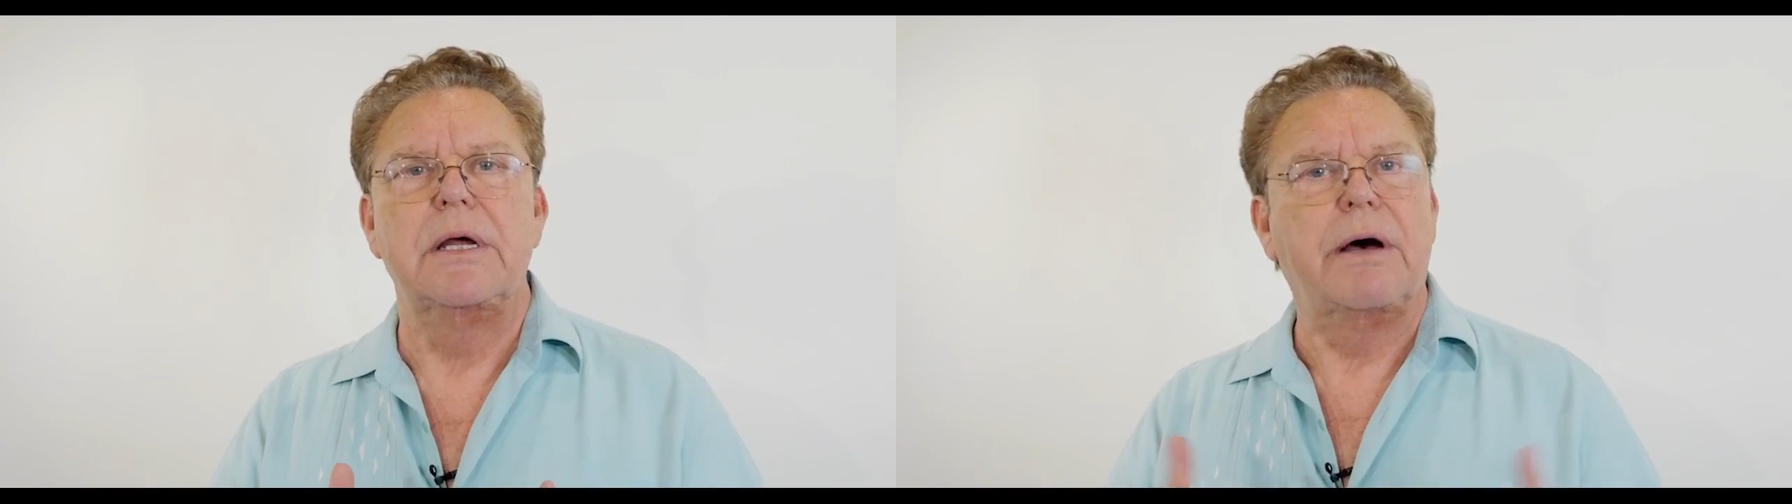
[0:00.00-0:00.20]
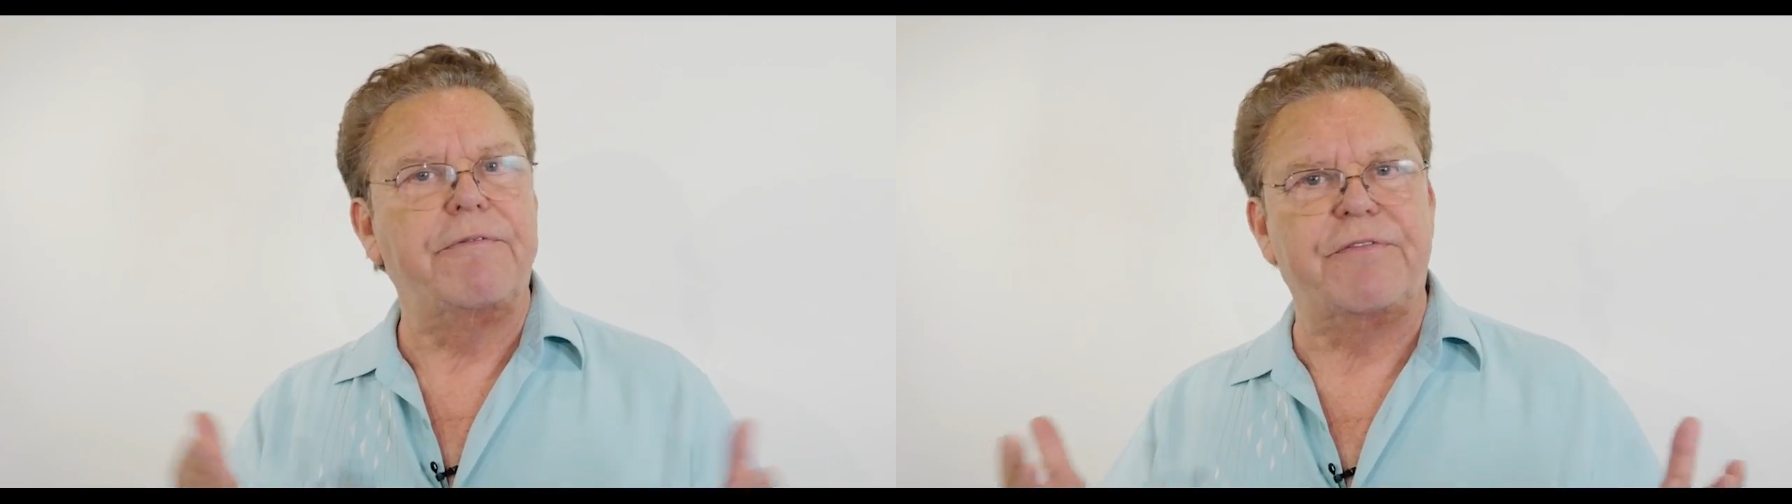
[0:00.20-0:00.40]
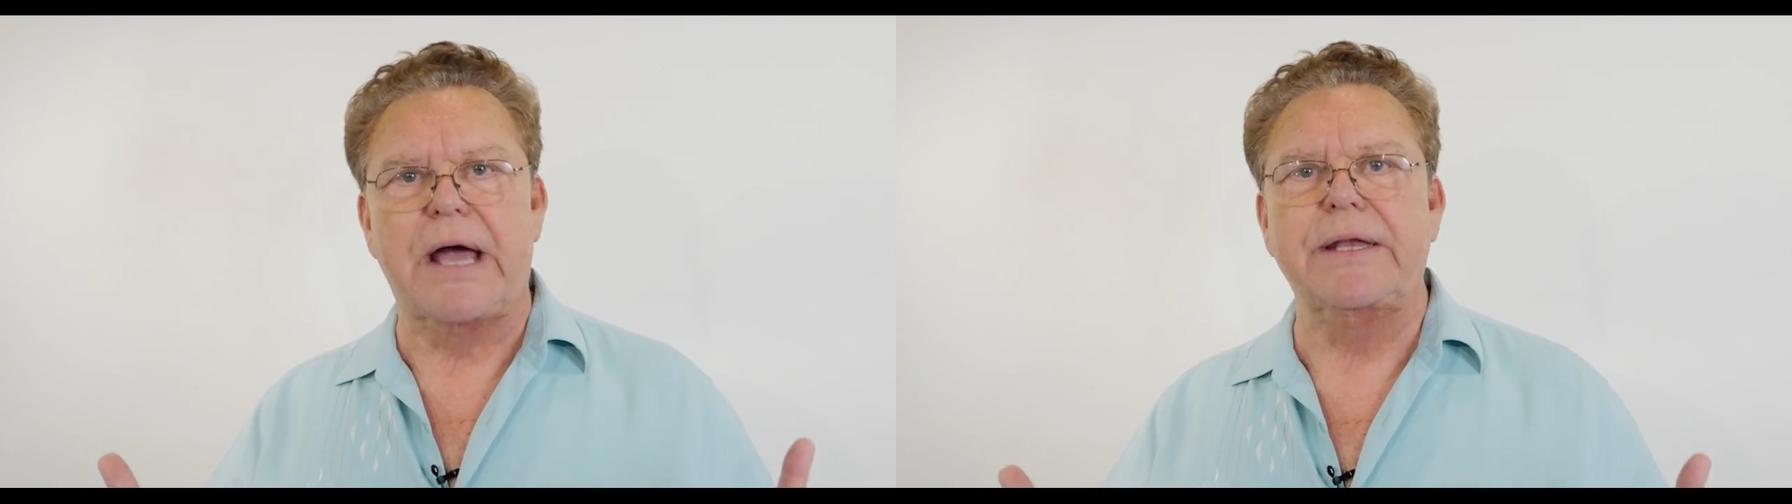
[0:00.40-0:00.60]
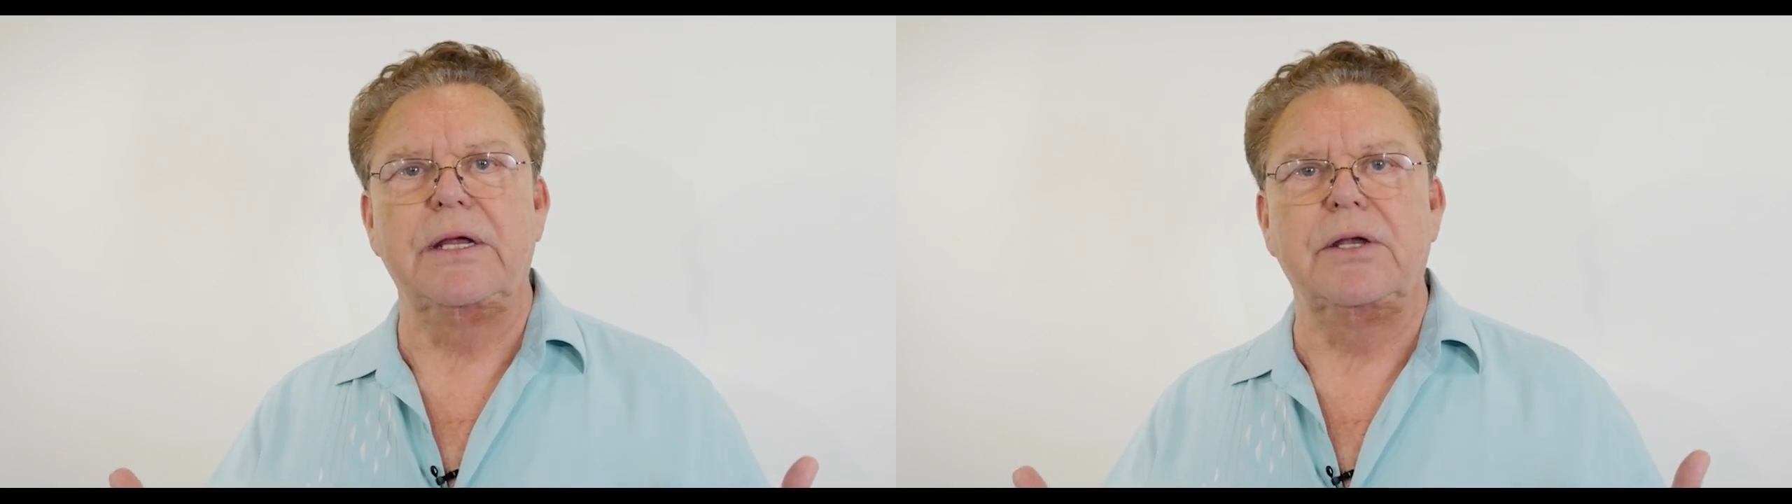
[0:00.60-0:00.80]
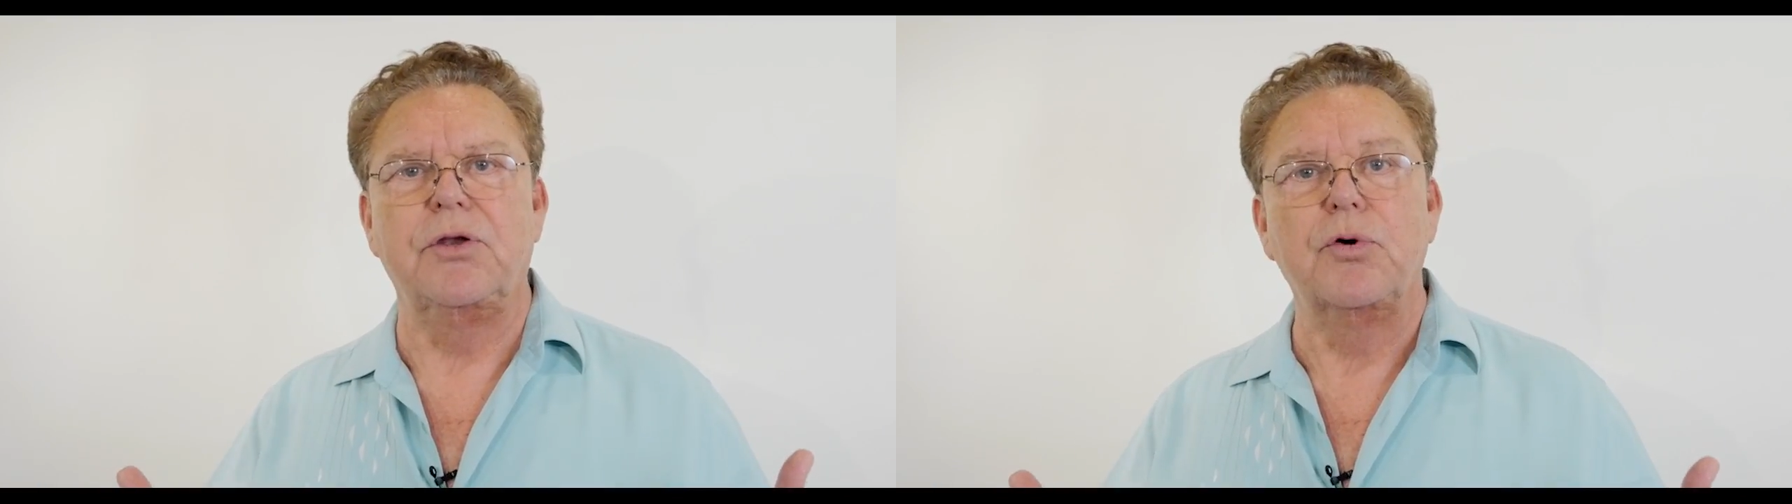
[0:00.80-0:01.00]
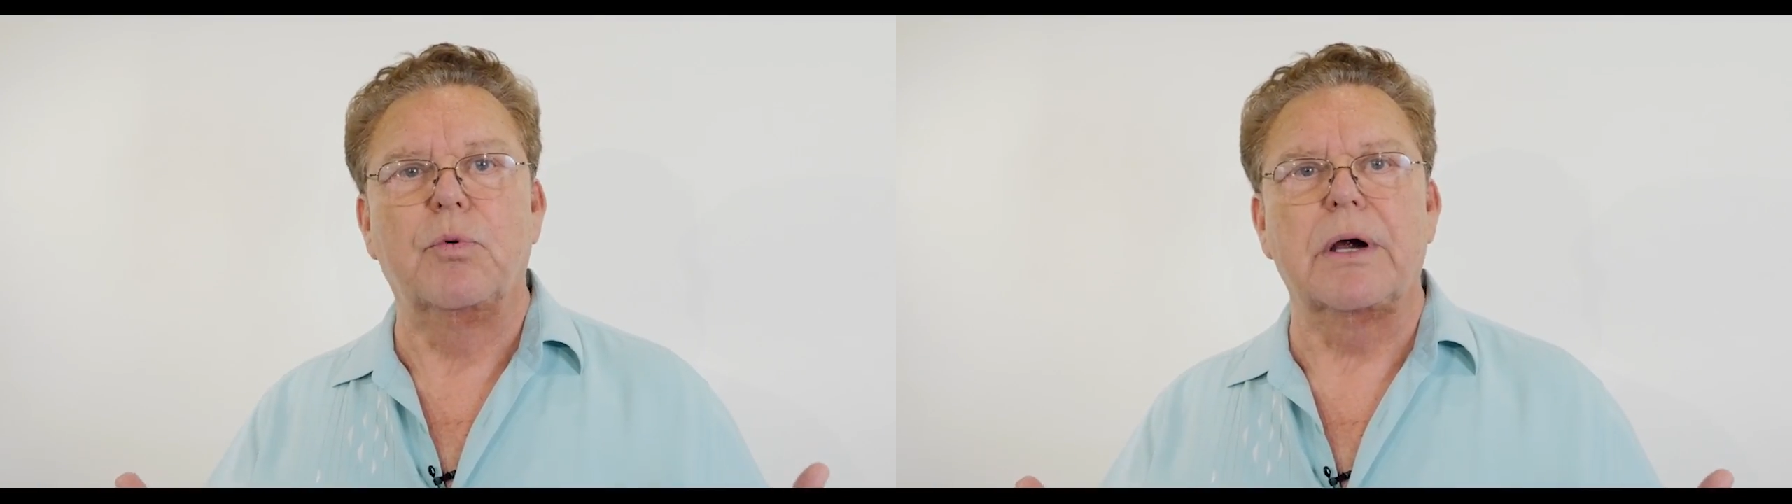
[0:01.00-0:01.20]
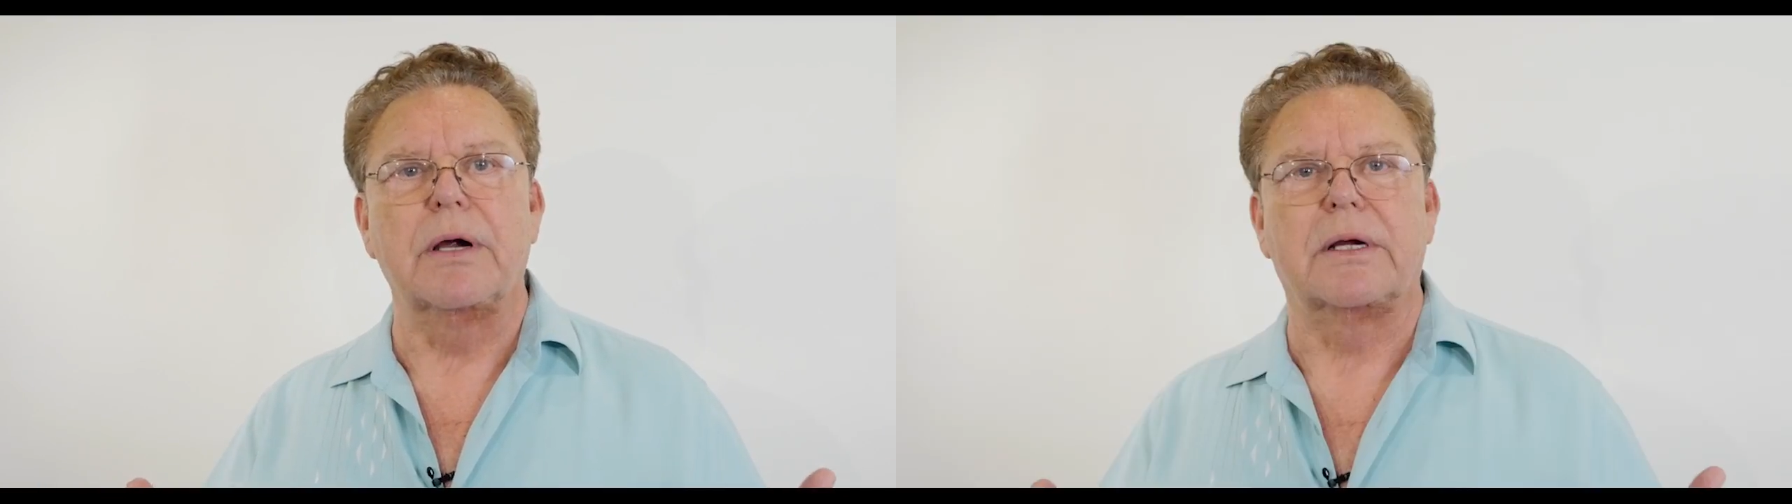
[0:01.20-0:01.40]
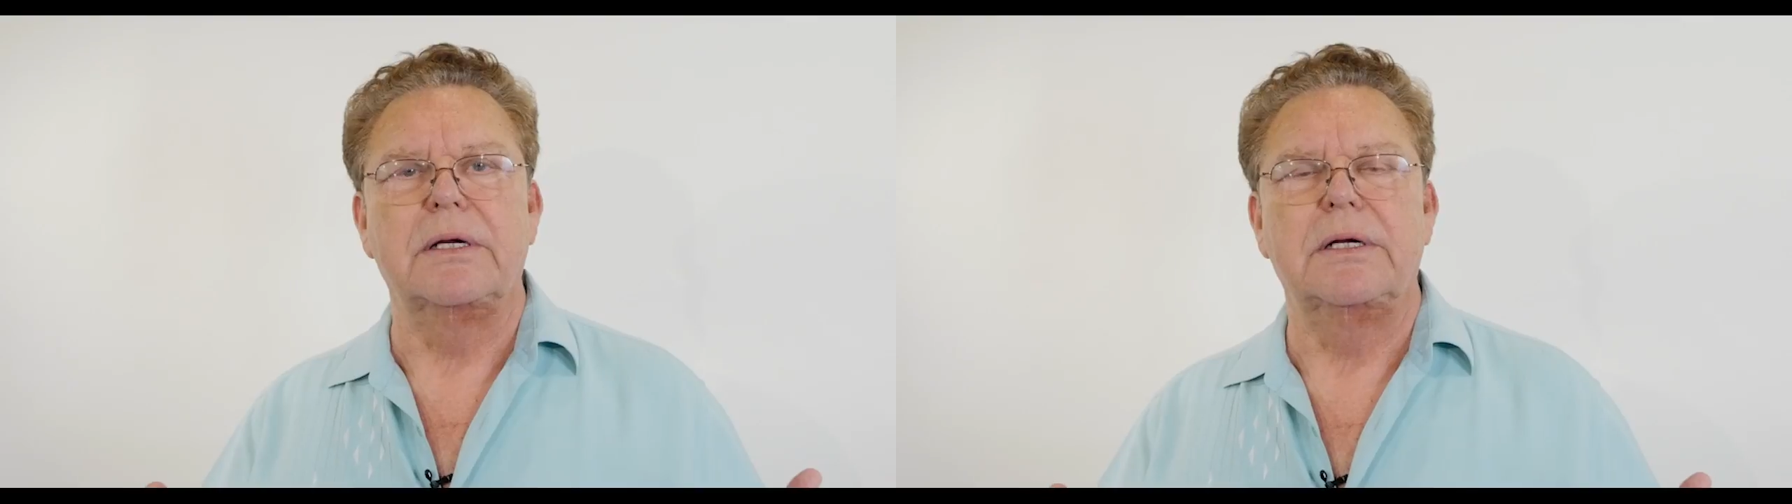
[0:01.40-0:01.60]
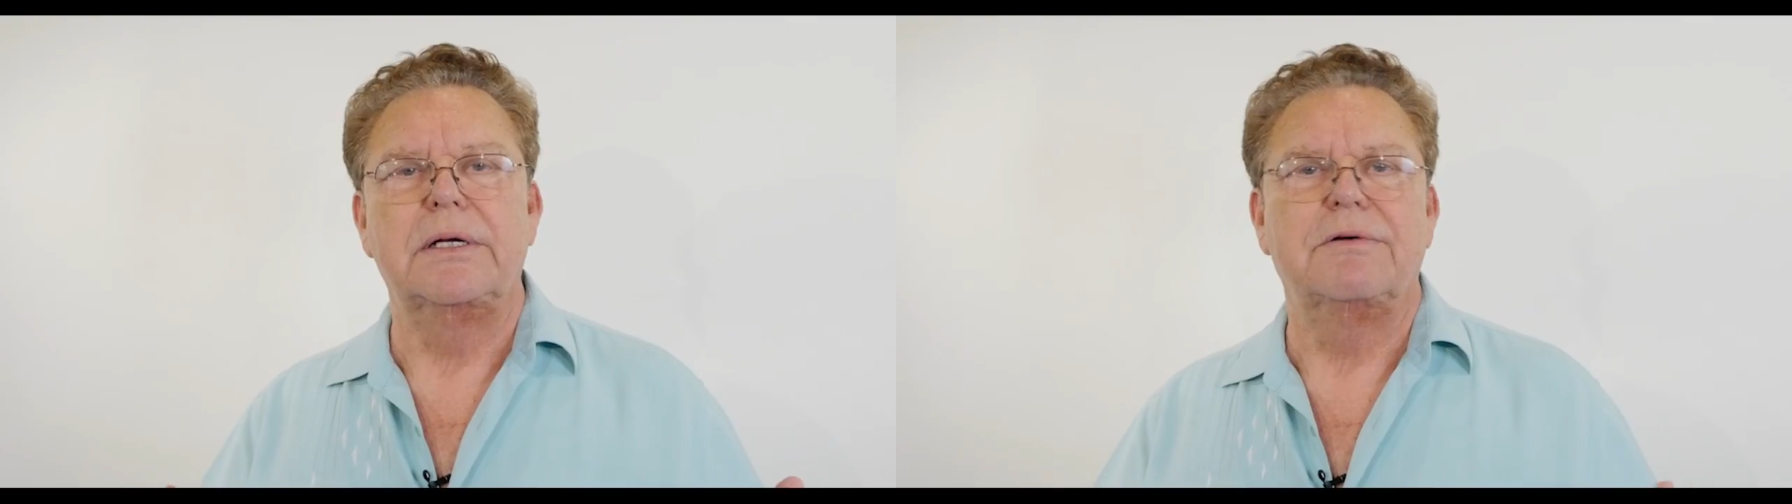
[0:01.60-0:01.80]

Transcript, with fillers: of finding new work.